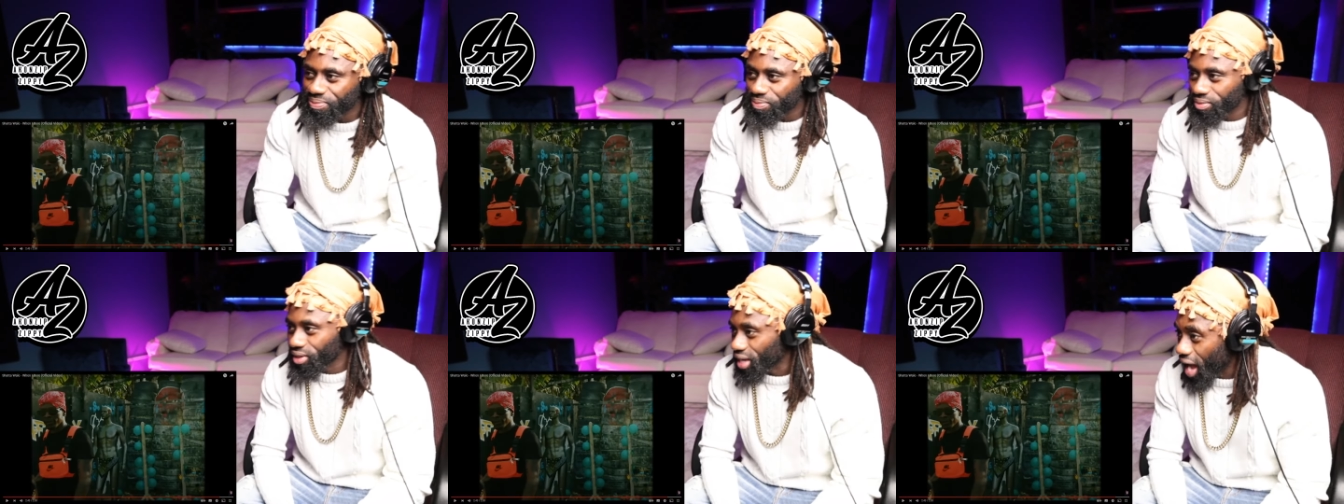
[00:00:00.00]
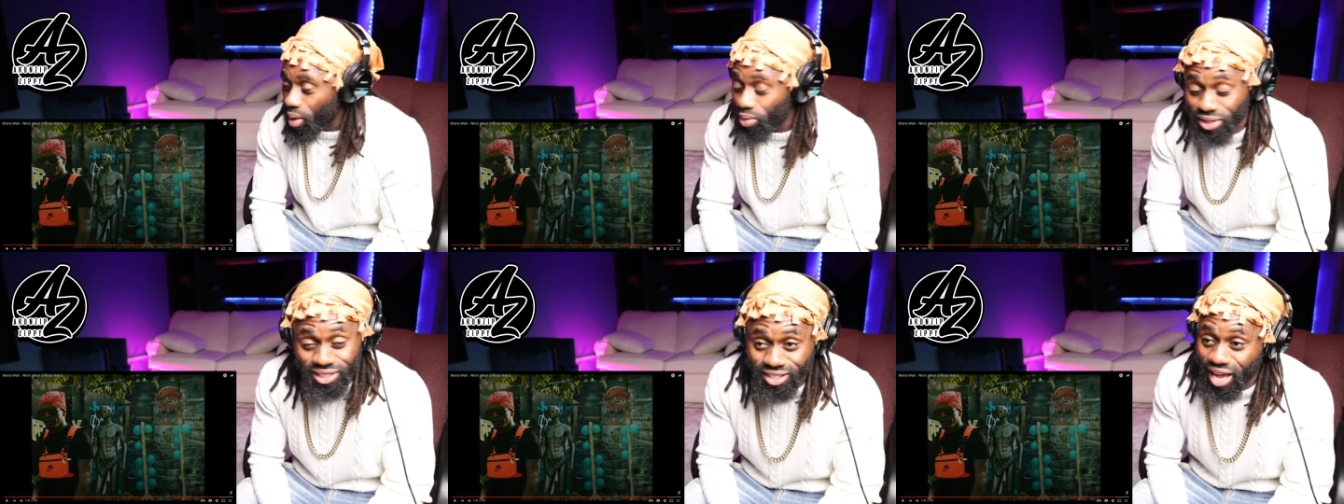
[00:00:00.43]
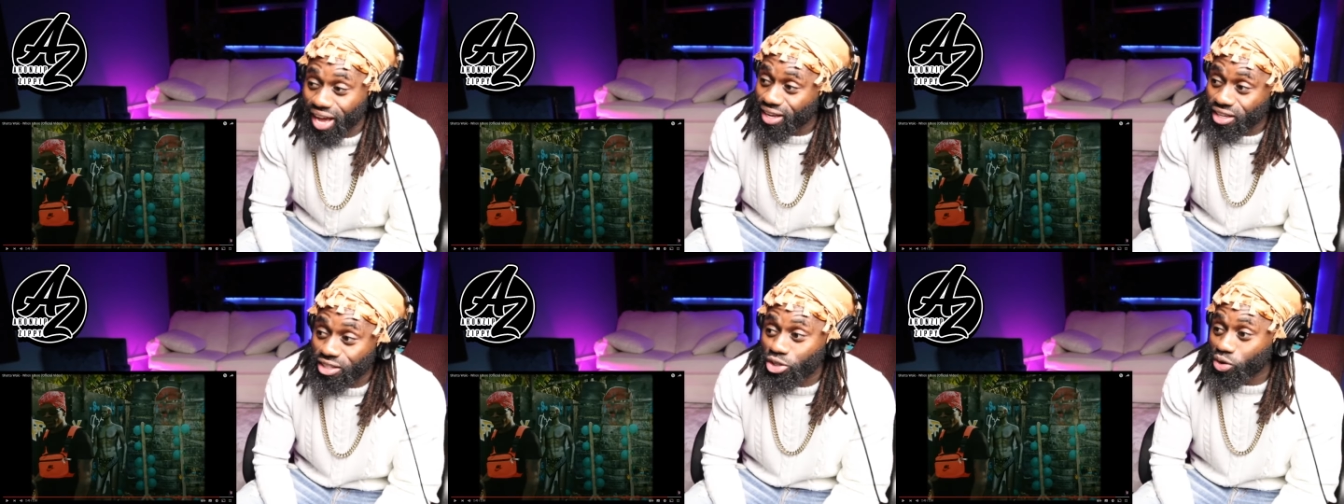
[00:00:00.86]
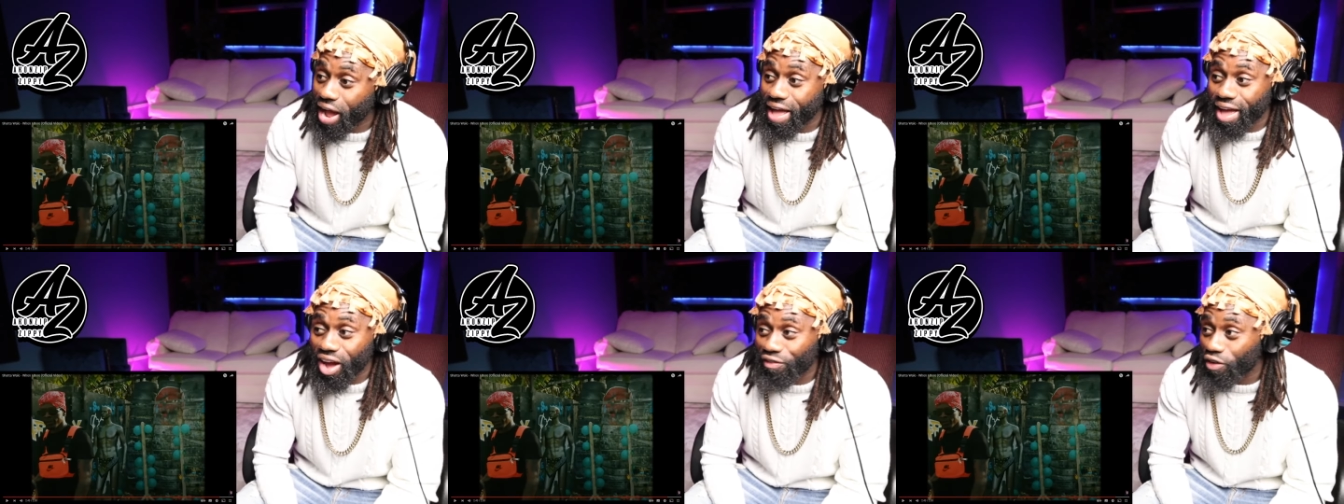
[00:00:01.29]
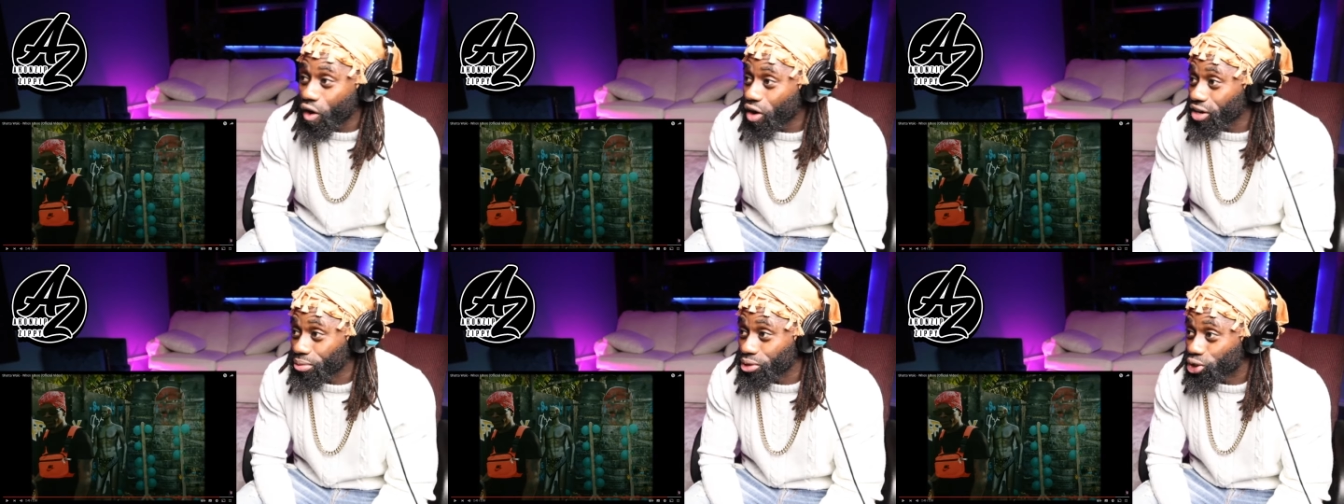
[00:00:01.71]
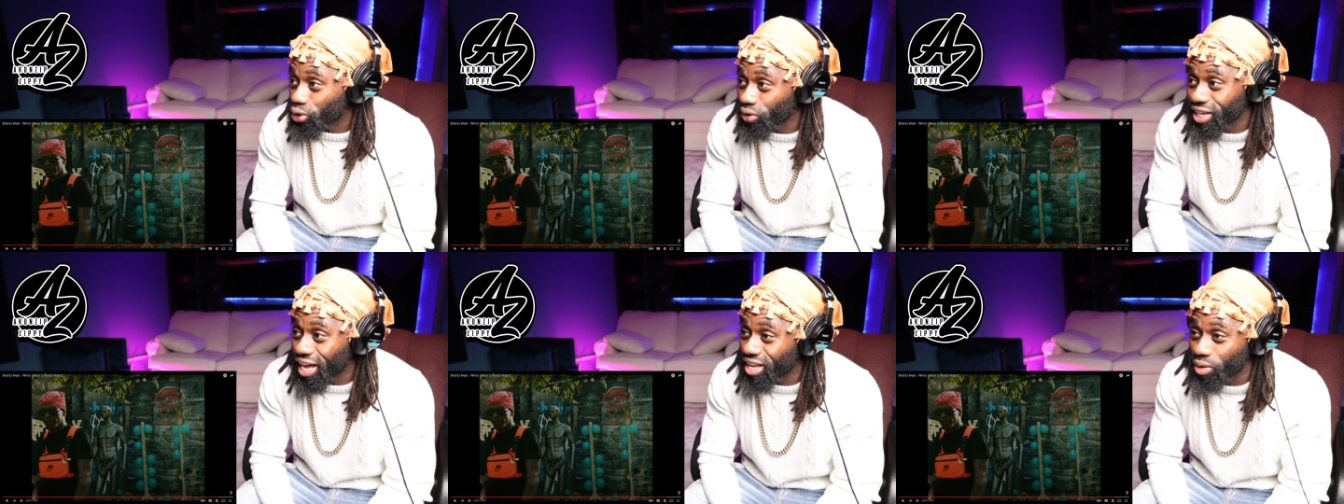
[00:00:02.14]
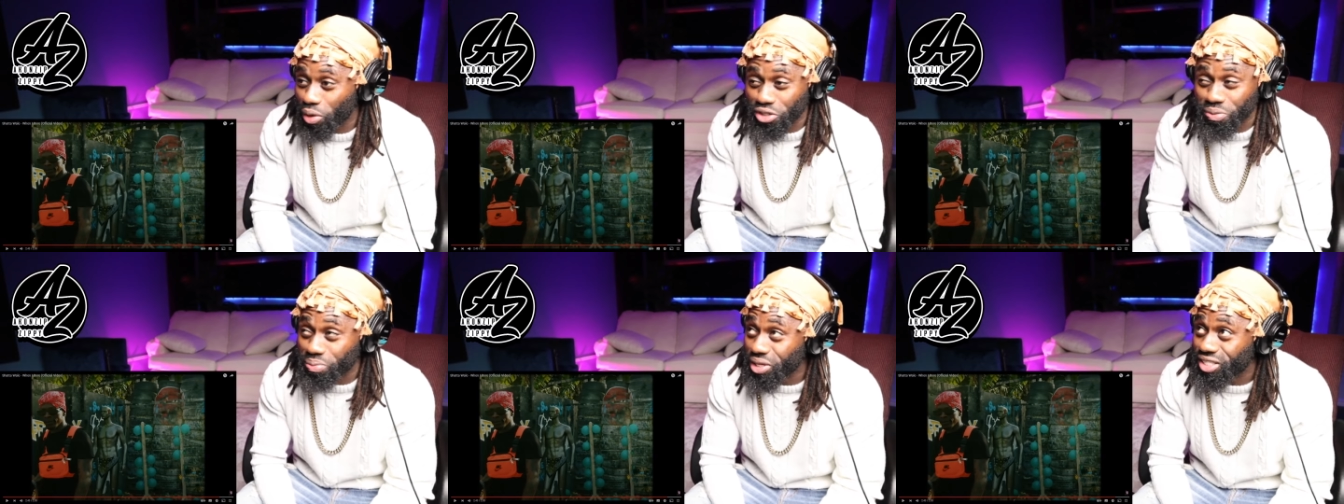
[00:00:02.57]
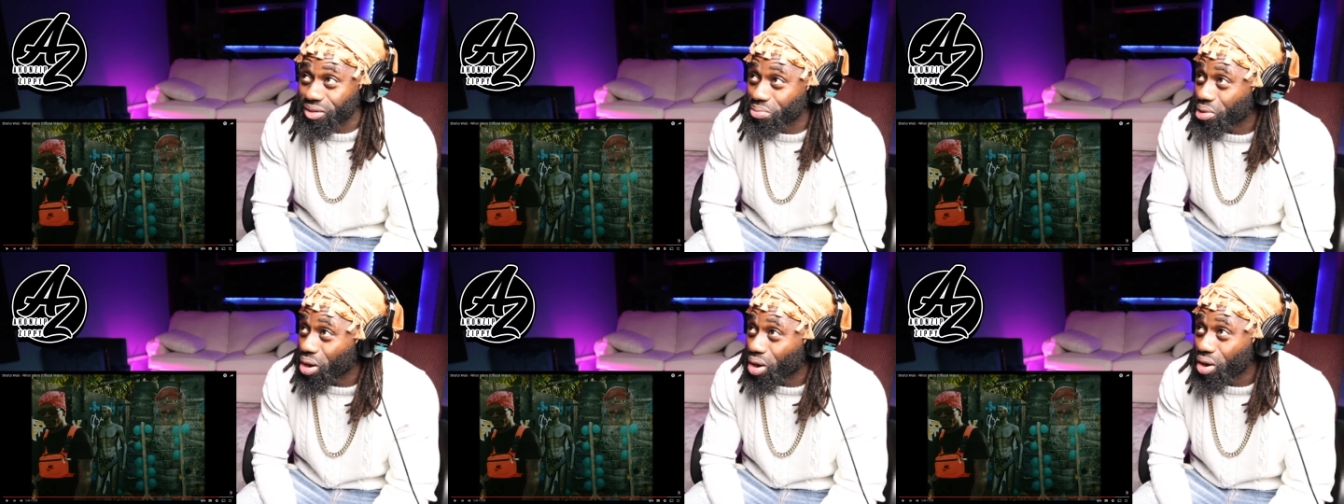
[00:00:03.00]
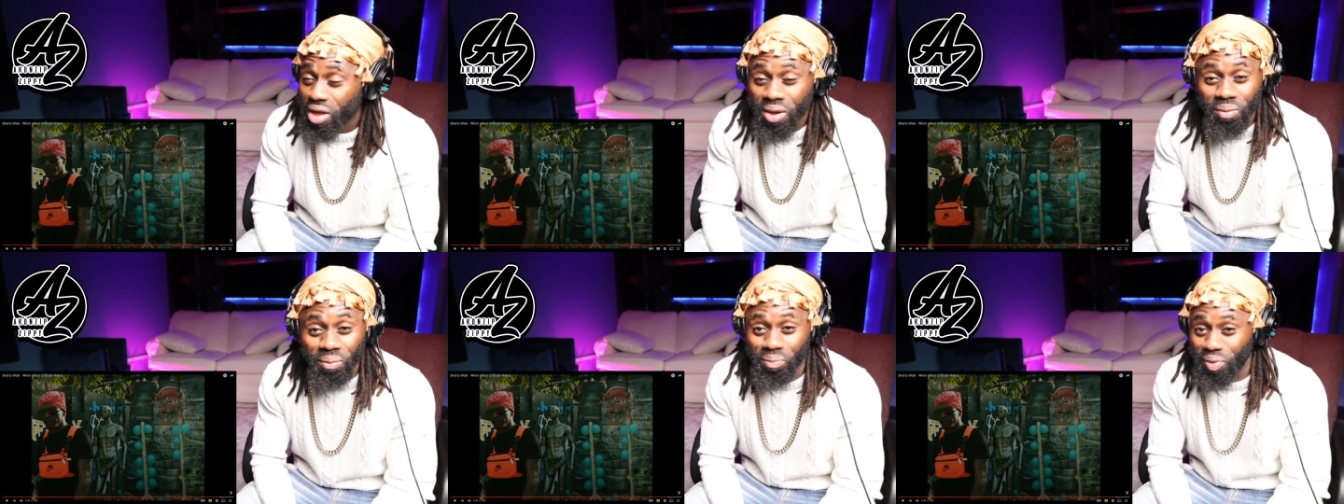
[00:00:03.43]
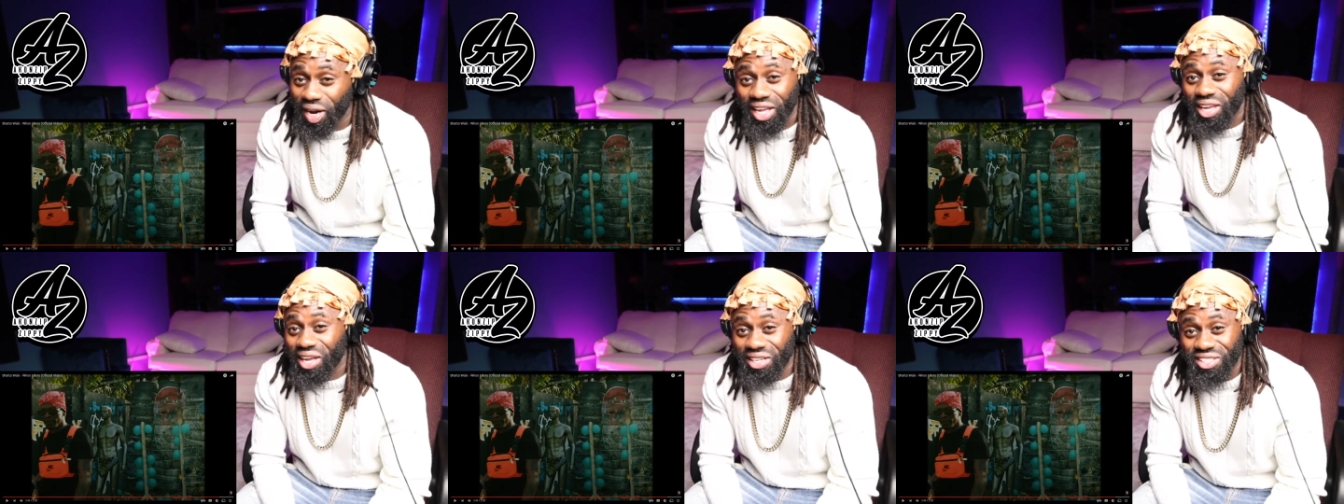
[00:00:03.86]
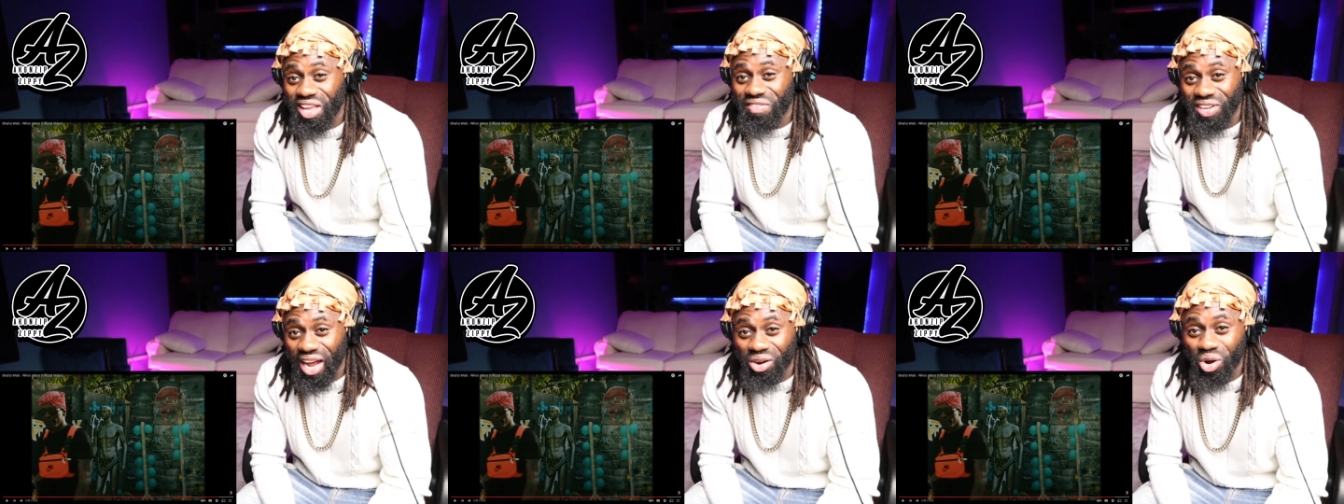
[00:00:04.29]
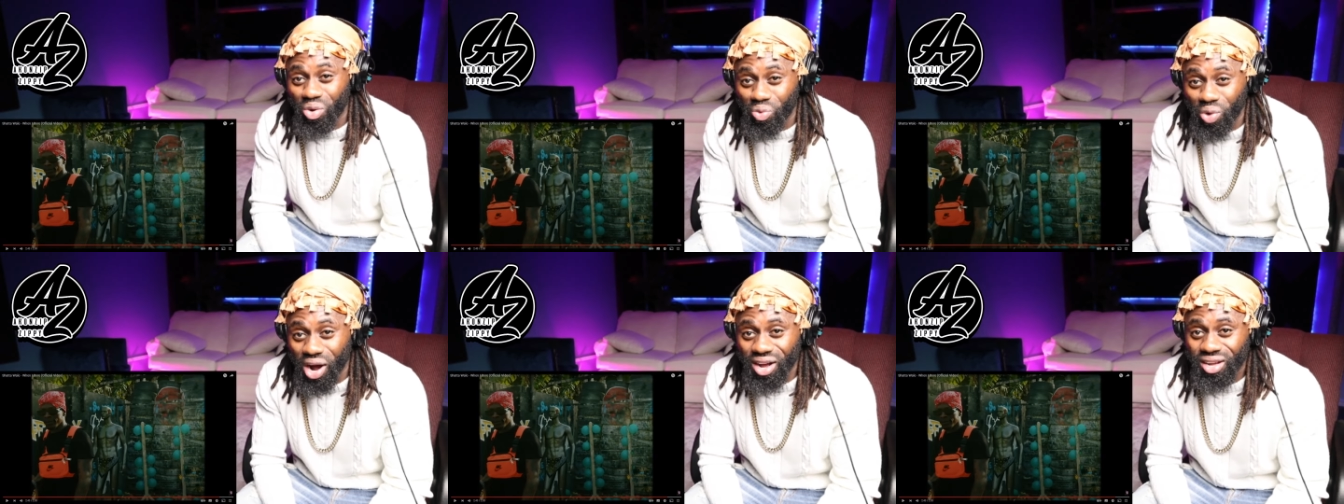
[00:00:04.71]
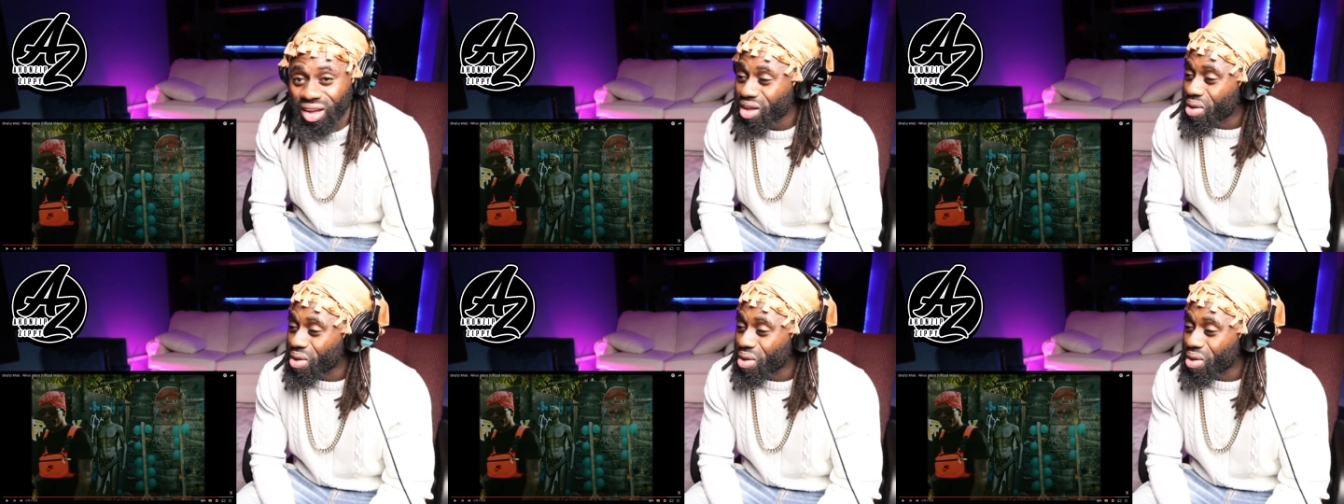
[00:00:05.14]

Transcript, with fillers: I would, yeah, he took an L for all them shooting that he was missing, bro. Breaking TV that don't work.